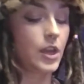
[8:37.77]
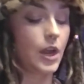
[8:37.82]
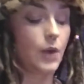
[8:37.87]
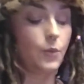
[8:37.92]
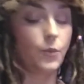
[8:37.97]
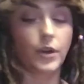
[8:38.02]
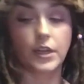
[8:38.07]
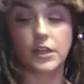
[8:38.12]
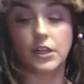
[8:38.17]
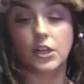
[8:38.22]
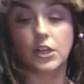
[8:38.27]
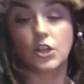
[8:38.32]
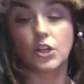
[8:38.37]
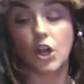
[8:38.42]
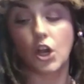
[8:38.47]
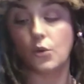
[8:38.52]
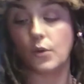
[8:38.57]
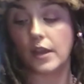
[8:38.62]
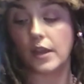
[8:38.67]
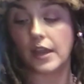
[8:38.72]
And we're gonna
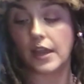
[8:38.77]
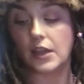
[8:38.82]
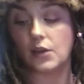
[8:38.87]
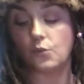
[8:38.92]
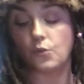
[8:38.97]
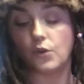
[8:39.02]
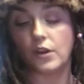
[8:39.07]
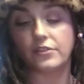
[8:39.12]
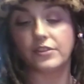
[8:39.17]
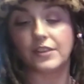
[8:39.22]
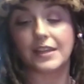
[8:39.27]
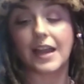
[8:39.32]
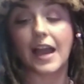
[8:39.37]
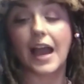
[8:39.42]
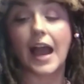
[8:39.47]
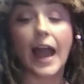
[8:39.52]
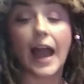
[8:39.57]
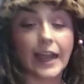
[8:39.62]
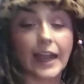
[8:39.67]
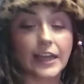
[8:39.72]
go in with the
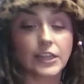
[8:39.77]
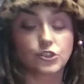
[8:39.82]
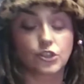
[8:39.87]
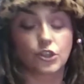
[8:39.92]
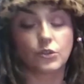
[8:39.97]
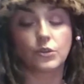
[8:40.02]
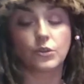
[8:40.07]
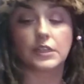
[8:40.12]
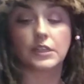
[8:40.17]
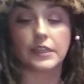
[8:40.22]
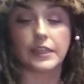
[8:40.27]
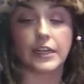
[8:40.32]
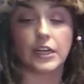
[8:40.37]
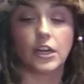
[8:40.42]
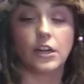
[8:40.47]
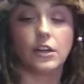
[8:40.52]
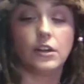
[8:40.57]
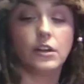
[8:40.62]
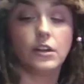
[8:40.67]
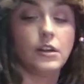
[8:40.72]

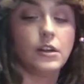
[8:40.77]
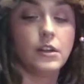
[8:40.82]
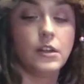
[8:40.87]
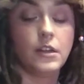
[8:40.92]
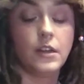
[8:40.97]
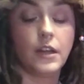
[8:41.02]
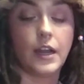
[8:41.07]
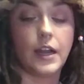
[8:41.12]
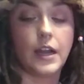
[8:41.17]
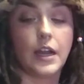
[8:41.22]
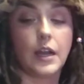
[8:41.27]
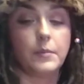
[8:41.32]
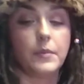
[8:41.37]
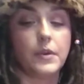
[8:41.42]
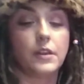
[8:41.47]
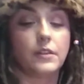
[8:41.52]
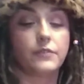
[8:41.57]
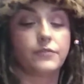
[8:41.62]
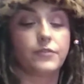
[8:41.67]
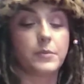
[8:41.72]
HydroClear
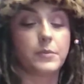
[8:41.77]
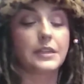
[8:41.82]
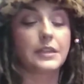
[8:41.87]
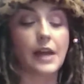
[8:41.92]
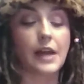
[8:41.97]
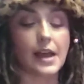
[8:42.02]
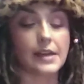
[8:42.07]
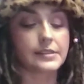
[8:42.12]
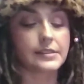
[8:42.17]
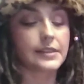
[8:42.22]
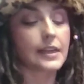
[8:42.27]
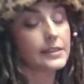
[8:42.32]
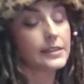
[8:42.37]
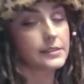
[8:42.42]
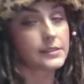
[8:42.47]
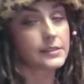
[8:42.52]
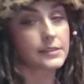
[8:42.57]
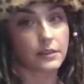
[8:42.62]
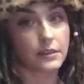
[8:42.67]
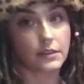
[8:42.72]
from the Glass
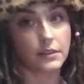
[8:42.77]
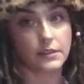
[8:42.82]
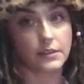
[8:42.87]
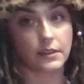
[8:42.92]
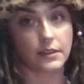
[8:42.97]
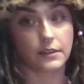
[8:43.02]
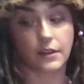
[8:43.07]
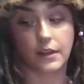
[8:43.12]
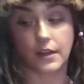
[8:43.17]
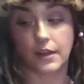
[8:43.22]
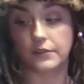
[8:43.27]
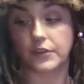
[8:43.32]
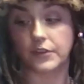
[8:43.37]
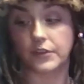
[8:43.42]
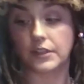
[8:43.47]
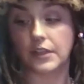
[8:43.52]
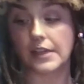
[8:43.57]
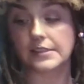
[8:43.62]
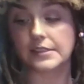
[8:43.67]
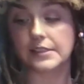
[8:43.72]

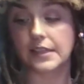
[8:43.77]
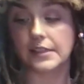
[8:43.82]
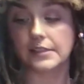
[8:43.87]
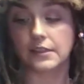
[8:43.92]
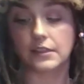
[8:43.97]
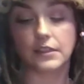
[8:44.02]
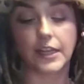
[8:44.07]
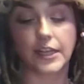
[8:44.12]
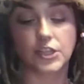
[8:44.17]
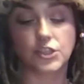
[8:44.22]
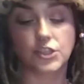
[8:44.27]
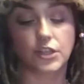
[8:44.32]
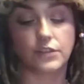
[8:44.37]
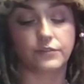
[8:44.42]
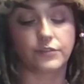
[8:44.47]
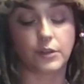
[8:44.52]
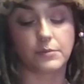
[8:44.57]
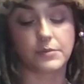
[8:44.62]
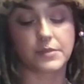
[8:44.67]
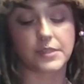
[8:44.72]
Skin collection
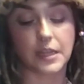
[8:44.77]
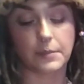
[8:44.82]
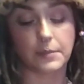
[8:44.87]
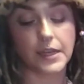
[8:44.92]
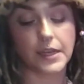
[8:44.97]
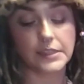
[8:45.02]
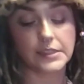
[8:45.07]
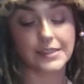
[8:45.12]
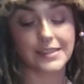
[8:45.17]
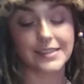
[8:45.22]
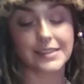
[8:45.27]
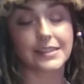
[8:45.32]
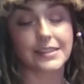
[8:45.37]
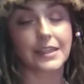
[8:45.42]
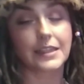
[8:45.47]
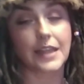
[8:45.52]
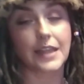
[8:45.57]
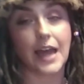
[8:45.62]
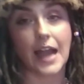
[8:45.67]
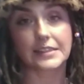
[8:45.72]
from Zemits. This is
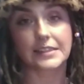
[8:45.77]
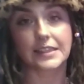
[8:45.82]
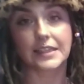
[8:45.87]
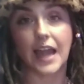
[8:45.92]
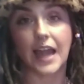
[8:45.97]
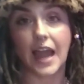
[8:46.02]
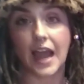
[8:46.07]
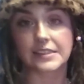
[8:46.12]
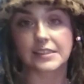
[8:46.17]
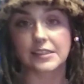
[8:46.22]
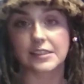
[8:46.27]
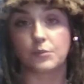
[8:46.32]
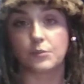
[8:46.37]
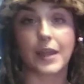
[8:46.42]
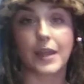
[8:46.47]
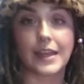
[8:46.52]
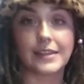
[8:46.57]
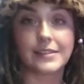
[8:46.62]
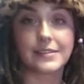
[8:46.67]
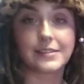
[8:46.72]
a lactic
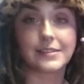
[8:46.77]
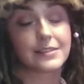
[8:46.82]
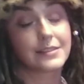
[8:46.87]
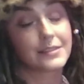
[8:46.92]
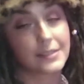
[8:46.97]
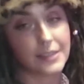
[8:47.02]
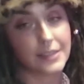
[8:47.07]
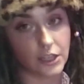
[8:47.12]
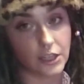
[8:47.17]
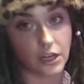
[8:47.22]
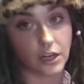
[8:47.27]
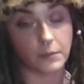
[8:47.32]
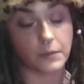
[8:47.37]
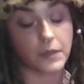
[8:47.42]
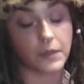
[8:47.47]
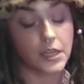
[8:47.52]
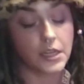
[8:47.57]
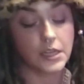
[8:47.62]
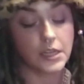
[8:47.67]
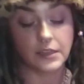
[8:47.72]
acid-based serum.
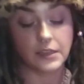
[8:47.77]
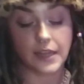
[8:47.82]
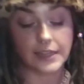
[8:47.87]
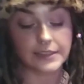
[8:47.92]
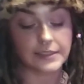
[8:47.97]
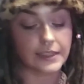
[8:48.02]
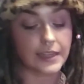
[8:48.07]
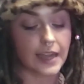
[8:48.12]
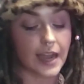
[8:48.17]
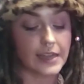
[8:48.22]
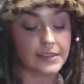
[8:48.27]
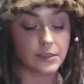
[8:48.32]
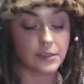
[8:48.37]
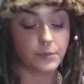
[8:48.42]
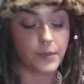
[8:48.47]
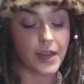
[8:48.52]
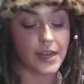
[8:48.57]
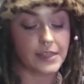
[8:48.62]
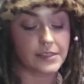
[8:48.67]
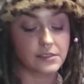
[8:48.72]
Lactic acid
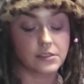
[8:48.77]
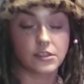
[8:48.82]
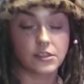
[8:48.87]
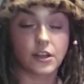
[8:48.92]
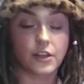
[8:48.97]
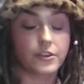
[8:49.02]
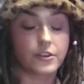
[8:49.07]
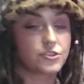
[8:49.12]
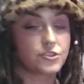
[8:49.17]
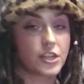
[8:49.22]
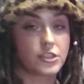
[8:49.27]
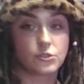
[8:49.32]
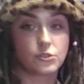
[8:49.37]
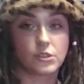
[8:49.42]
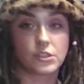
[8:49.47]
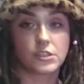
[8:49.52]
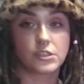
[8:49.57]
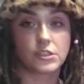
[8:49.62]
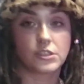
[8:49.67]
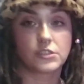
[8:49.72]
base is another gentle
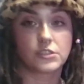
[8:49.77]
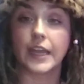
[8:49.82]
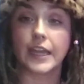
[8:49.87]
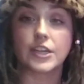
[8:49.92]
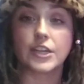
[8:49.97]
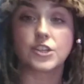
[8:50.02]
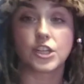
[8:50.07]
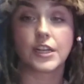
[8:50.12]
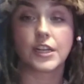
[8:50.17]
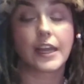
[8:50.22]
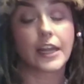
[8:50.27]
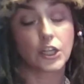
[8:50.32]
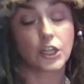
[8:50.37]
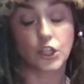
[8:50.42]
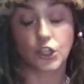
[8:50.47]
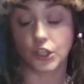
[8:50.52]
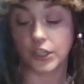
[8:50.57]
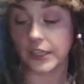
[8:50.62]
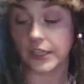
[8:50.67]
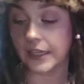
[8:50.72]
exfoliation
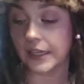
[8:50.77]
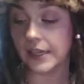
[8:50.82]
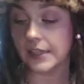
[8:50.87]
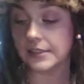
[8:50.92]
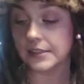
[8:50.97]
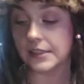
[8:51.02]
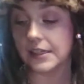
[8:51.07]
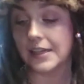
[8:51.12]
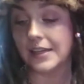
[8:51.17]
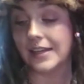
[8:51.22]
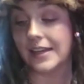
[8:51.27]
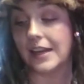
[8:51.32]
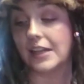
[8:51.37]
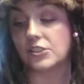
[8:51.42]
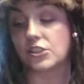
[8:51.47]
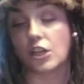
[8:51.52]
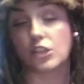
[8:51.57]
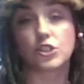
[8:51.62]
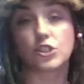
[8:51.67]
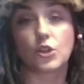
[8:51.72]
ingredient, and
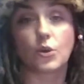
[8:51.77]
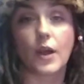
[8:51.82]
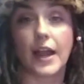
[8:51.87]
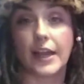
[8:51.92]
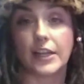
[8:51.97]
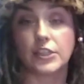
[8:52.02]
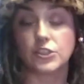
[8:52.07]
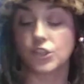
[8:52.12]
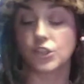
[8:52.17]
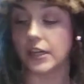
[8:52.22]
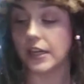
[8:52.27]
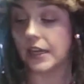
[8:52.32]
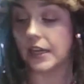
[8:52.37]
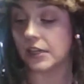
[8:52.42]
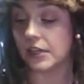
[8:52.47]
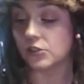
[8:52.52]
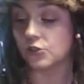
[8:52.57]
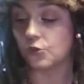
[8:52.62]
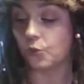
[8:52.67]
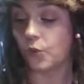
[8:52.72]
it's also hydrating
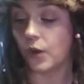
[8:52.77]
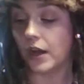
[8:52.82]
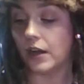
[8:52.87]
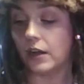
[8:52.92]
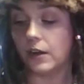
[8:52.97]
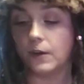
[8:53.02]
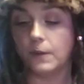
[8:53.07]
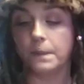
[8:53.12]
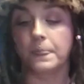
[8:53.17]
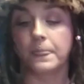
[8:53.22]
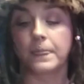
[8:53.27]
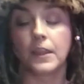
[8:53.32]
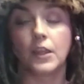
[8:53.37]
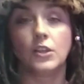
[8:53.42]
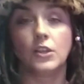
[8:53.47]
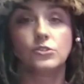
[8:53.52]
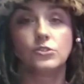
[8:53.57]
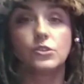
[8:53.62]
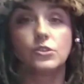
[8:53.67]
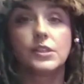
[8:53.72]
as well.
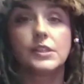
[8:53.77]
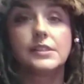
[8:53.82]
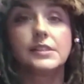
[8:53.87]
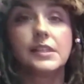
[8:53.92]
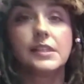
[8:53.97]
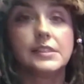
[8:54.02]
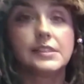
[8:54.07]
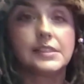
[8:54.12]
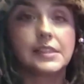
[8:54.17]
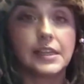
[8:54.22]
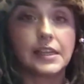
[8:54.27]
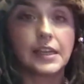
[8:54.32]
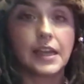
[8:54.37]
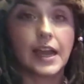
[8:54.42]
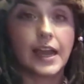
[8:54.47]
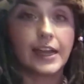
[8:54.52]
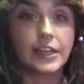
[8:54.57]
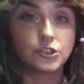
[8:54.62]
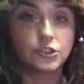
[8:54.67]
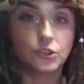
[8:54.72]
So this is the
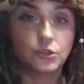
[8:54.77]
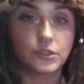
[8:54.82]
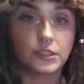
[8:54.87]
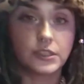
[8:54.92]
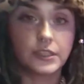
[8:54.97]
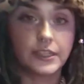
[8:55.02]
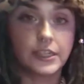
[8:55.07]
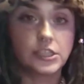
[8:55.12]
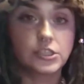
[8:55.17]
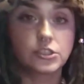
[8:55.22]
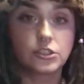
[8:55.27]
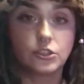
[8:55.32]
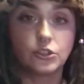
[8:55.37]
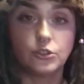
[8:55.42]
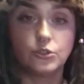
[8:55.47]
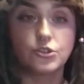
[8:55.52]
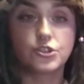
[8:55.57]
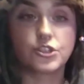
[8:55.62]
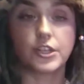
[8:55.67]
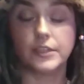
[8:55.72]
HydroClear
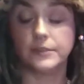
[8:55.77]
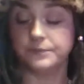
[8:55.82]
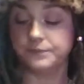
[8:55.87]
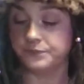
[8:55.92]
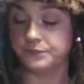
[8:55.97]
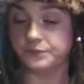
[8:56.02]
solution.